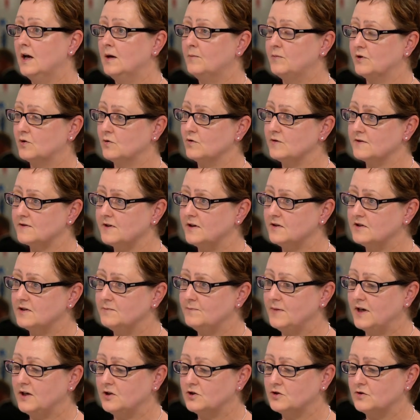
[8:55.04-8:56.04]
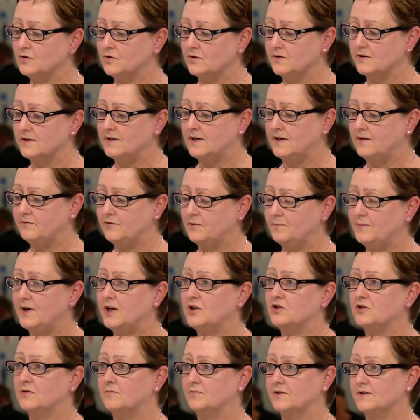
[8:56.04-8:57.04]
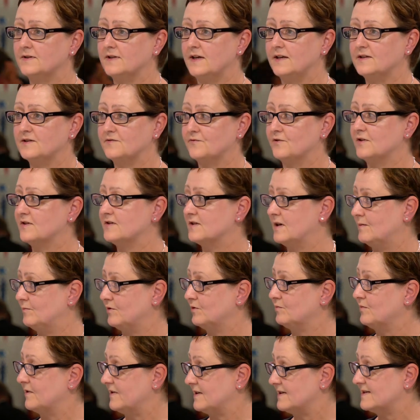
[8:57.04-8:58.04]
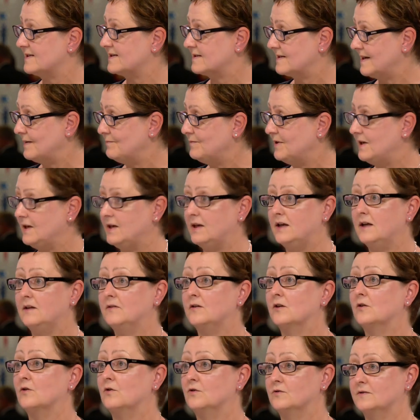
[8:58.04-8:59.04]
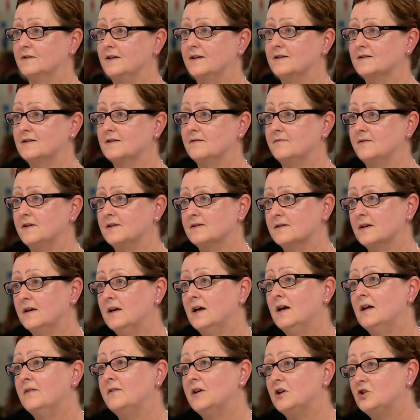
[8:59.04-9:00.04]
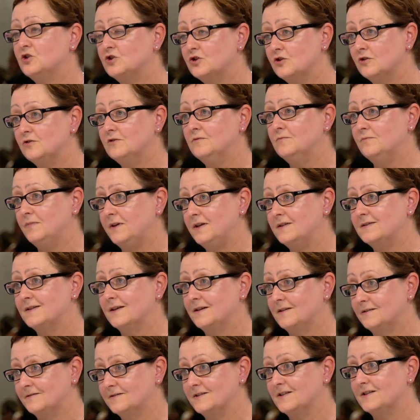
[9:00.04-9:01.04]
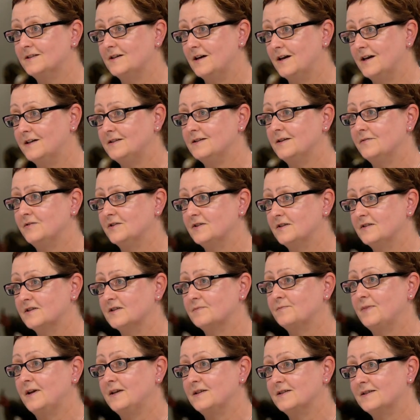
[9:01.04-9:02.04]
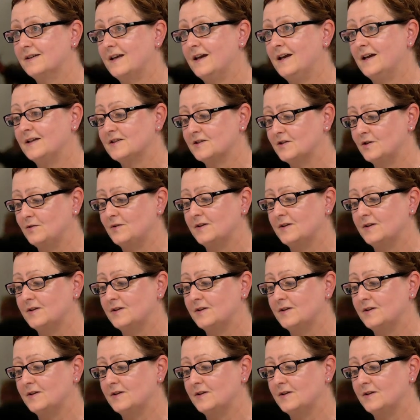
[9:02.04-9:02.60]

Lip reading: but also to make sure that if a patient presents, for example, with a STEMI in the context of this, they shouldn't be denied evidence-based care. So